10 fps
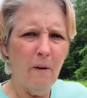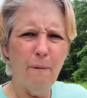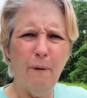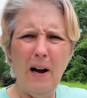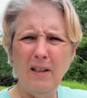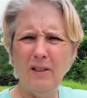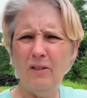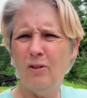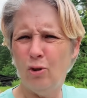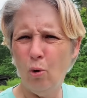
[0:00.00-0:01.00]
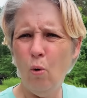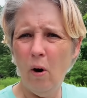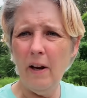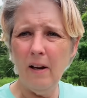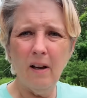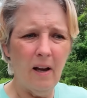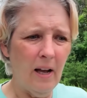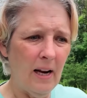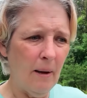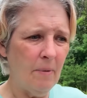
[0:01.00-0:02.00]
find joy.
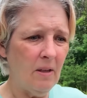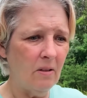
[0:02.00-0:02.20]
And I mean,